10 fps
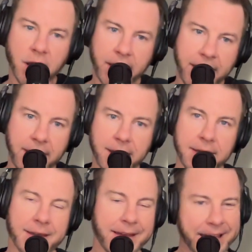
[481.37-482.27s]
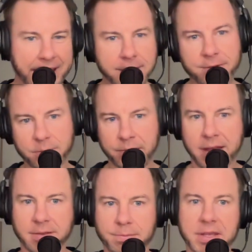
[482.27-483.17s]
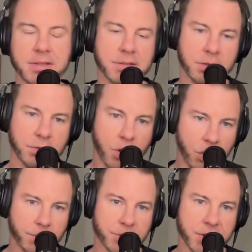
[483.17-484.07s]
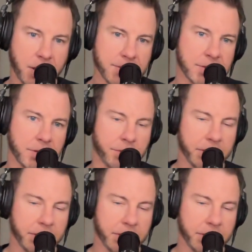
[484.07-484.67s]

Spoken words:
a kind of companion piece to Homer's Odyssey or